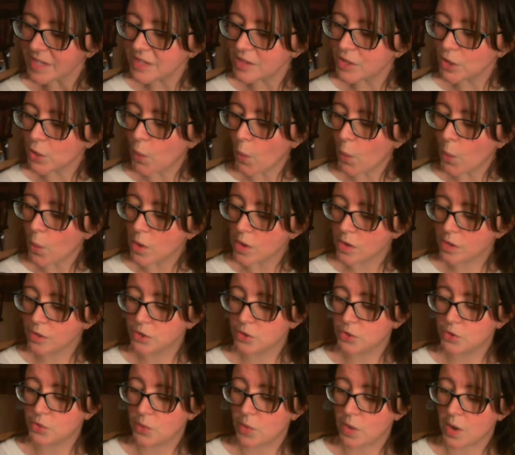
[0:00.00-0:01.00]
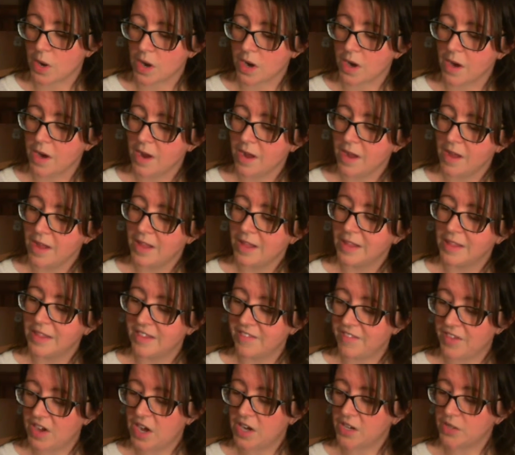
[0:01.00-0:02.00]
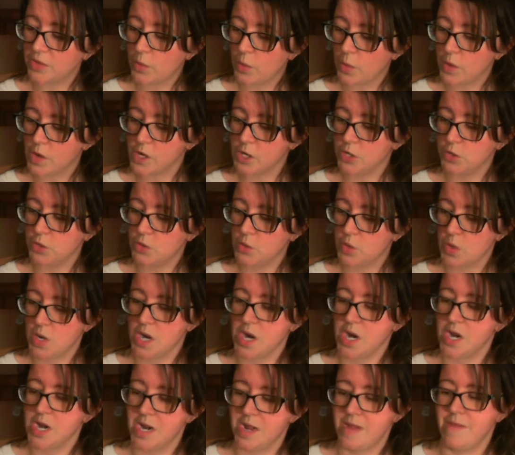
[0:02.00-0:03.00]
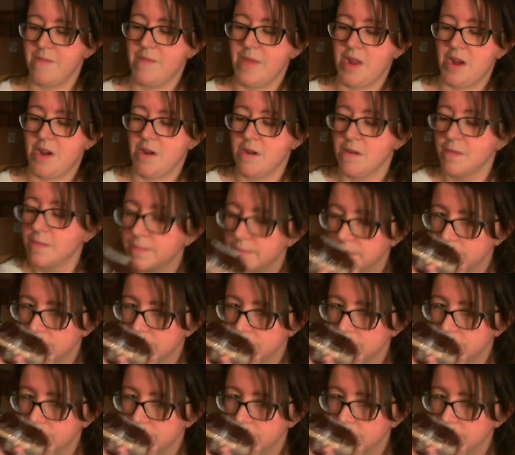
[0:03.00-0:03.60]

The Corner Store. Levant Corner Store. Nothing better.